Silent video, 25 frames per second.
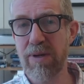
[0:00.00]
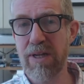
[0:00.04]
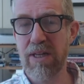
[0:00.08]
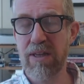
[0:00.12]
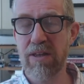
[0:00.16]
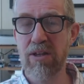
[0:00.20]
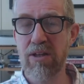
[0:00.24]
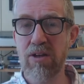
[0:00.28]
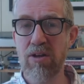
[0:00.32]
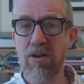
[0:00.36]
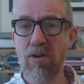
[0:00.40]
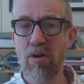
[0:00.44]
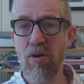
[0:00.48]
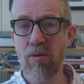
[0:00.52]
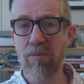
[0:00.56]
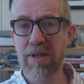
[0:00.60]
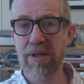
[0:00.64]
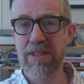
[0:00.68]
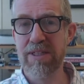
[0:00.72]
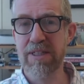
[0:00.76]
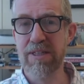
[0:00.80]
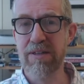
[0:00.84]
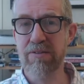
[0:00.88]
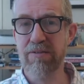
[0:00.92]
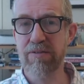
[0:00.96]
normative
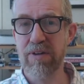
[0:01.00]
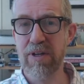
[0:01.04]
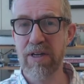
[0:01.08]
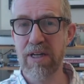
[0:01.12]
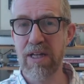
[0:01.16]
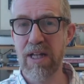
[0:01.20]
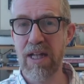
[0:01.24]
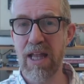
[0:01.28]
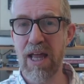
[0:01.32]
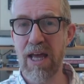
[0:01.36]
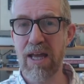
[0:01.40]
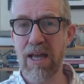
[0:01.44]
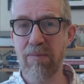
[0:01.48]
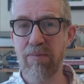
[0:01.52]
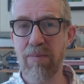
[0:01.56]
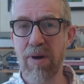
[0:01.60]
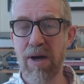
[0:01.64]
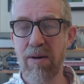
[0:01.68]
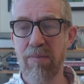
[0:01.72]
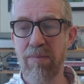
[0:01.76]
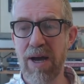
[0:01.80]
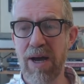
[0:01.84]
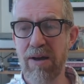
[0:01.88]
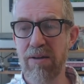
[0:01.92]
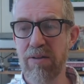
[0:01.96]
claim
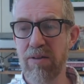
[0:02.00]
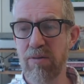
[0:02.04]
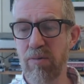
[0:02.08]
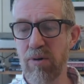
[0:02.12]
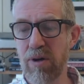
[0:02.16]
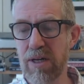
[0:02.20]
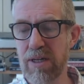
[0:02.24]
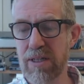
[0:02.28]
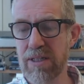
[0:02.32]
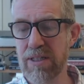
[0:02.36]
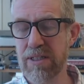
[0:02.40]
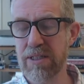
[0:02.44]
about the world.